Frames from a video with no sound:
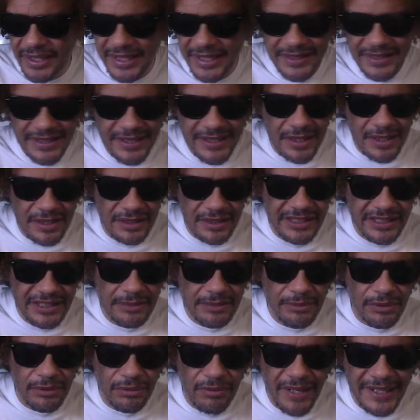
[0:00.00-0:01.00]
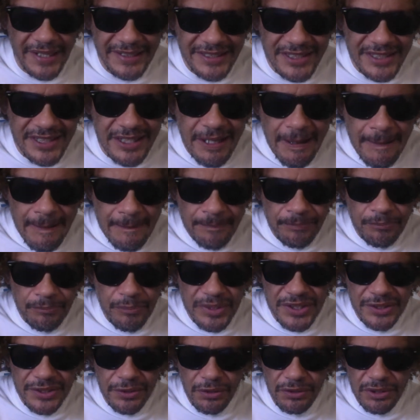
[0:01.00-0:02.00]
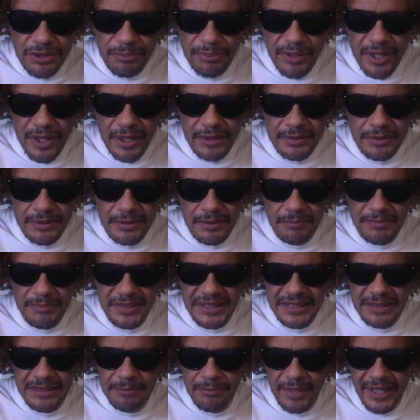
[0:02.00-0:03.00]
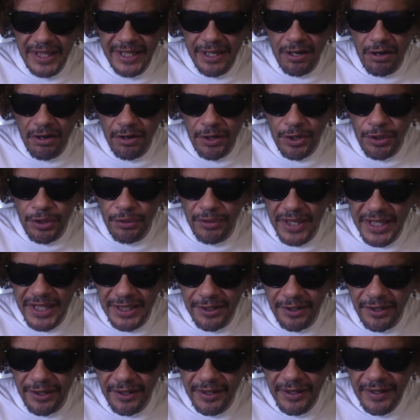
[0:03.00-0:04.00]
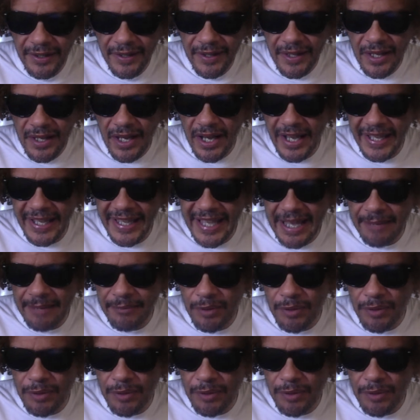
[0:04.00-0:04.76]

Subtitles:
and unalienable rights bestowed upon me by our Creator. I am